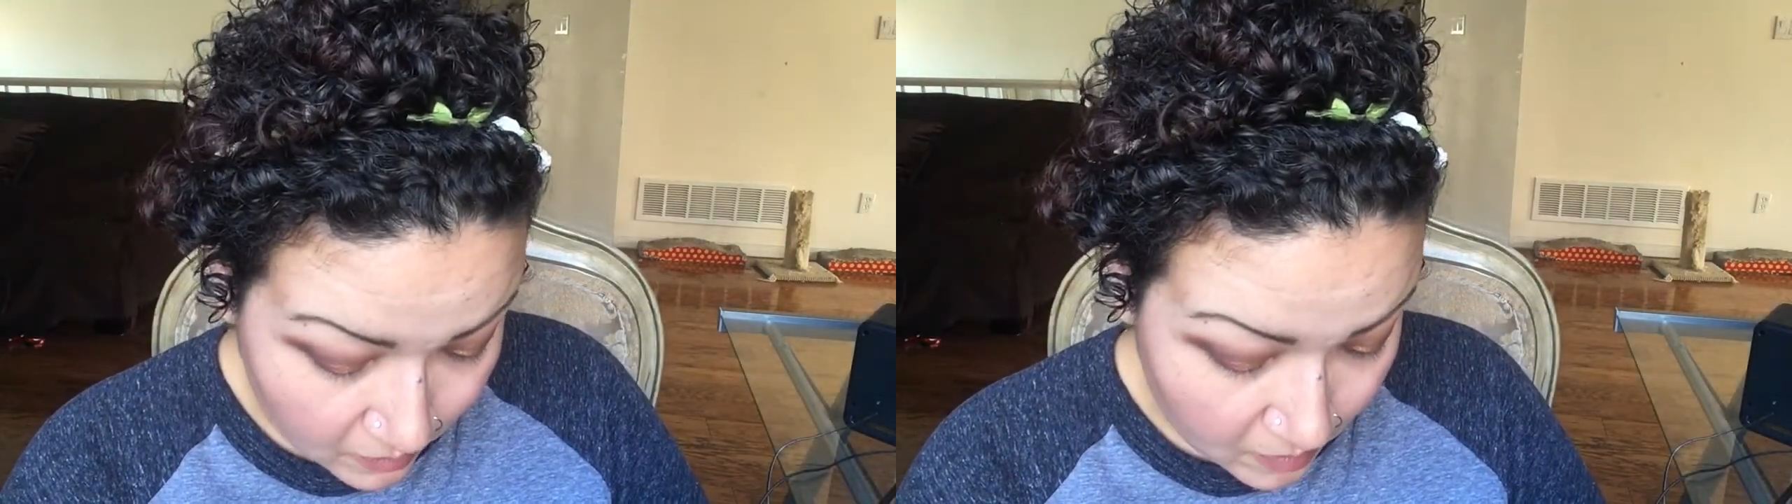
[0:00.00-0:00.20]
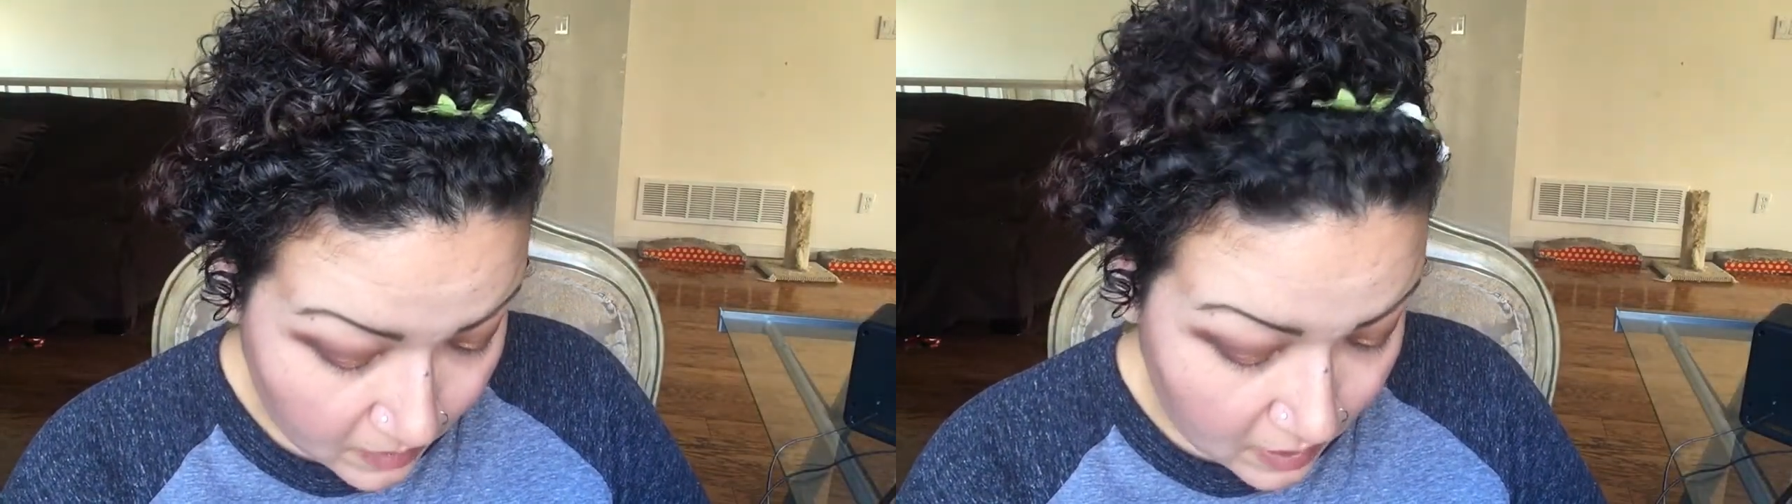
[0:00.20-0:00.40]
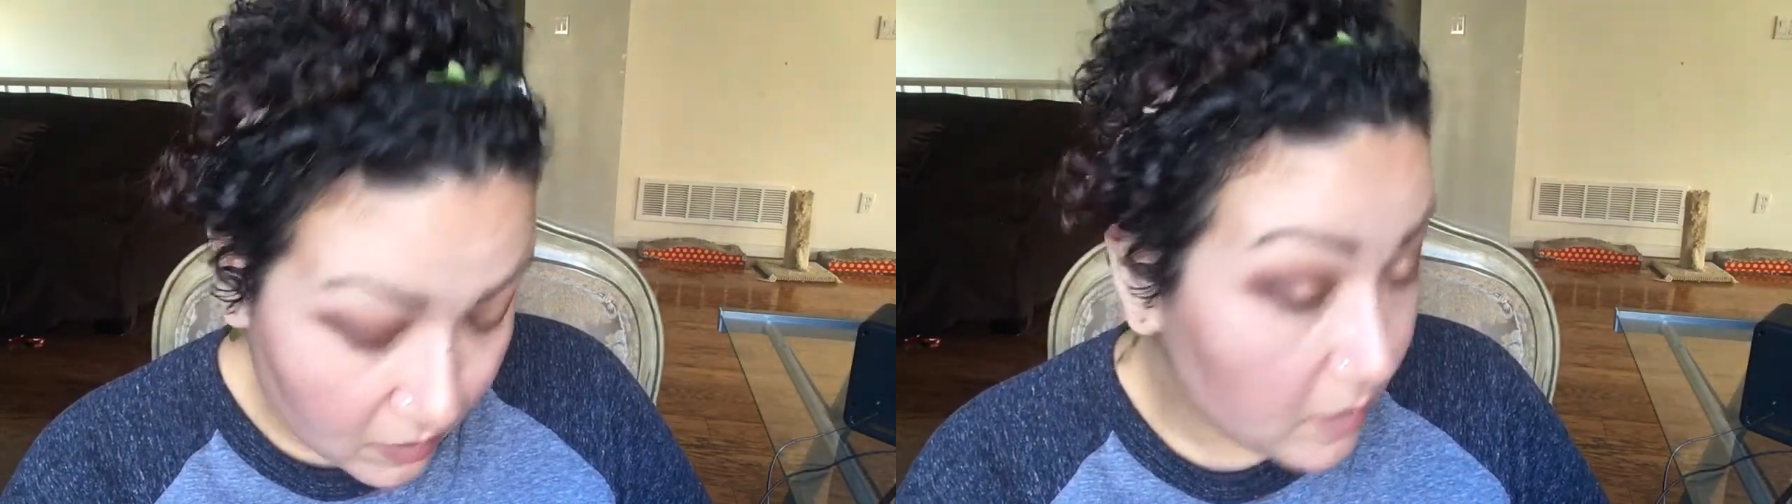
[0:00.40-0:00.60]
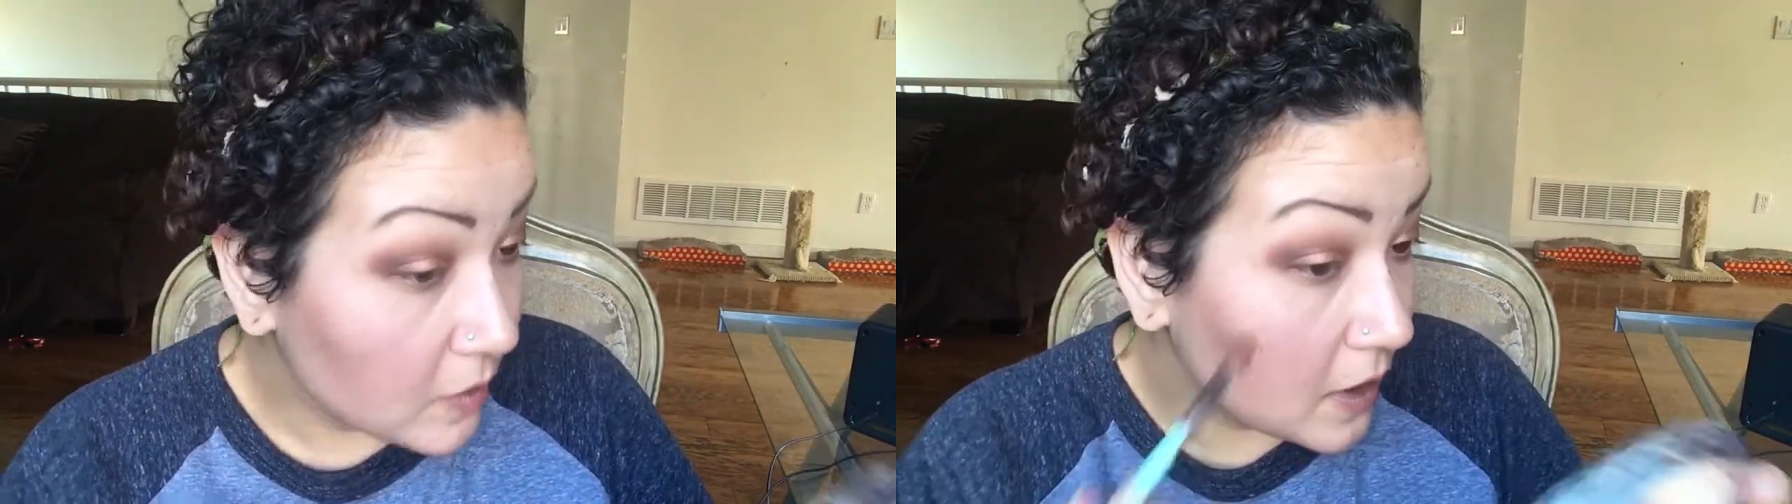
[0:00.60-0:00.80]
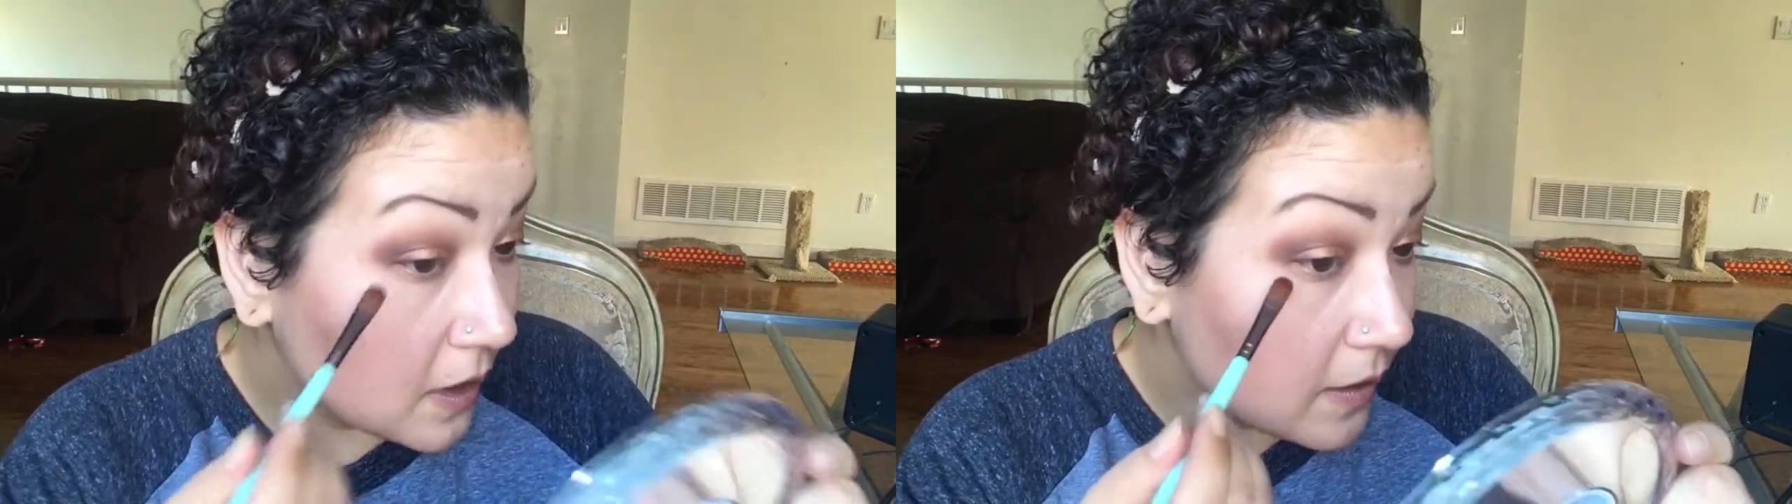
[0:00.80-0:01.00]
Romeo and
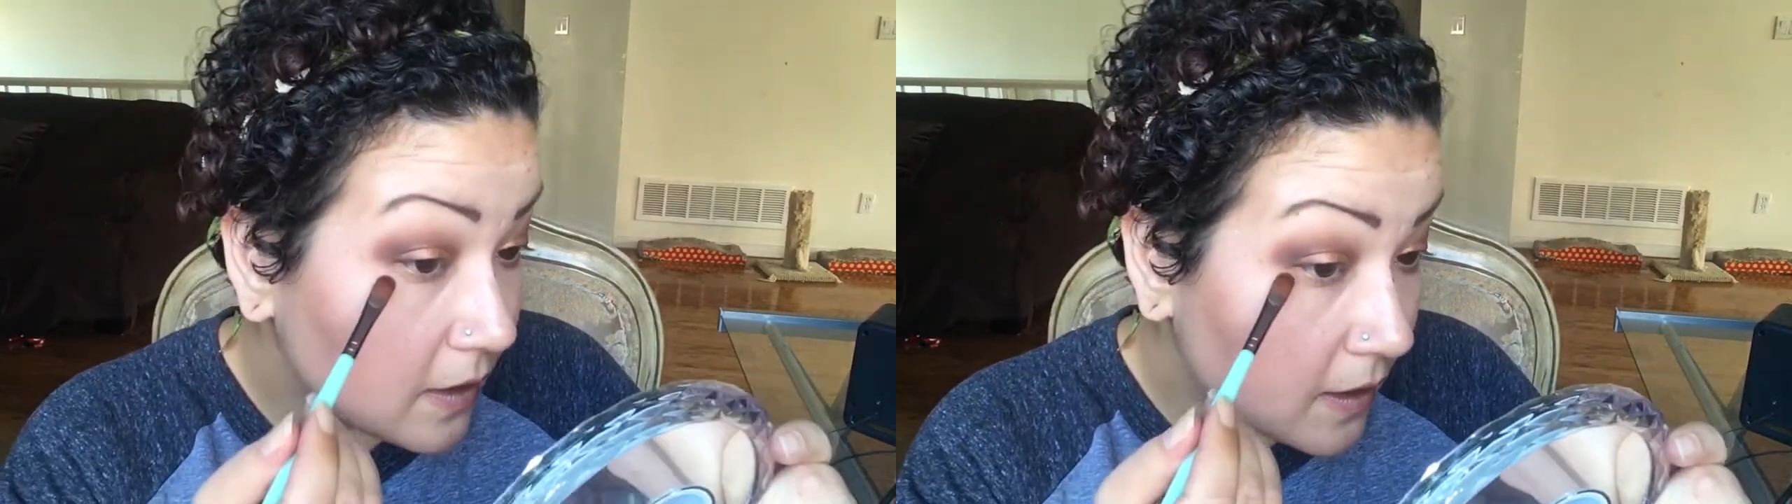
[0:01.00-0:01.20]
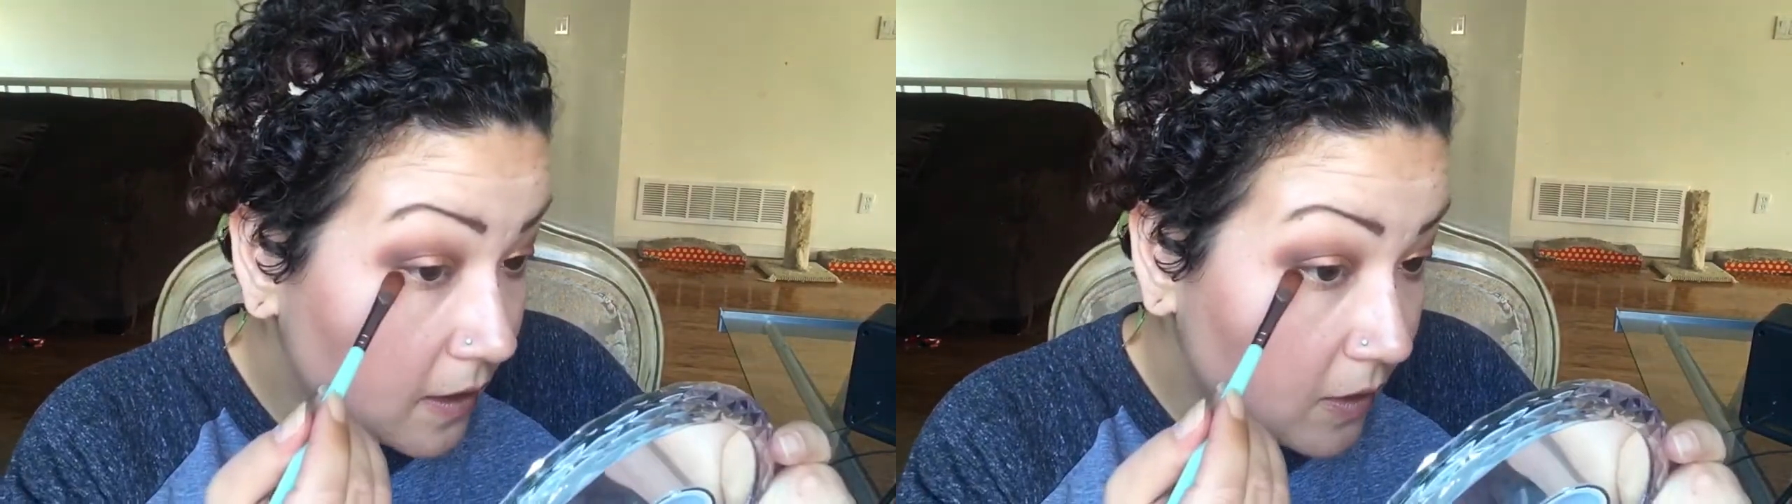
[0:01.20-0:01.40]
put it on the